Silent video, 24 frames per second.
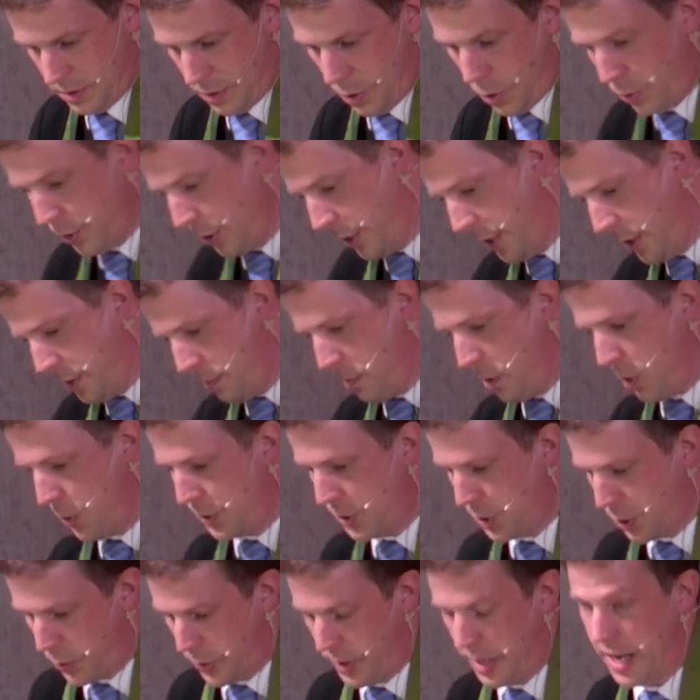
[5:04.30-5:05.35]
Only the
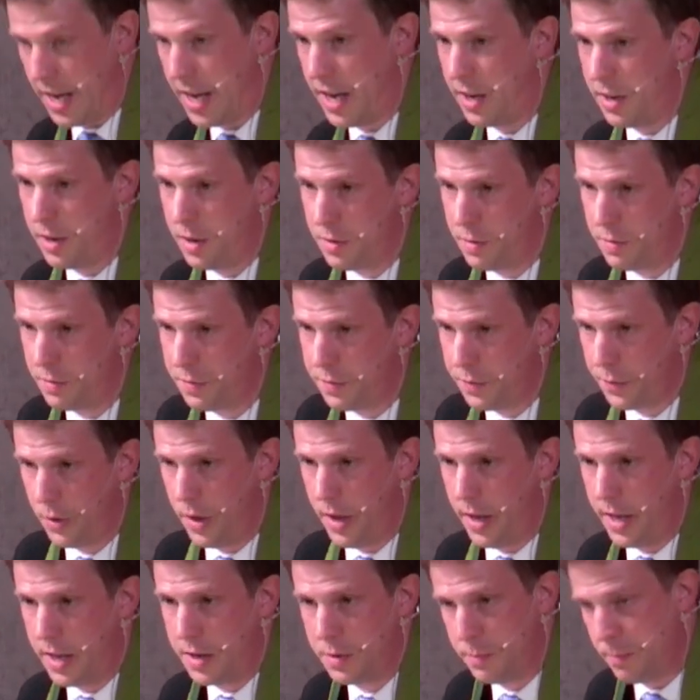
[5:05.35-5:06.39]
most creative
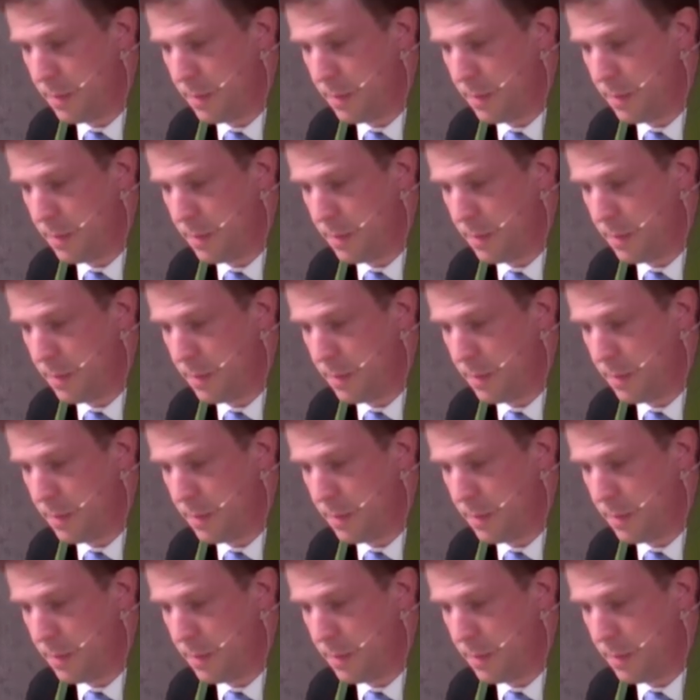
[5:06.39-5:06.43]
and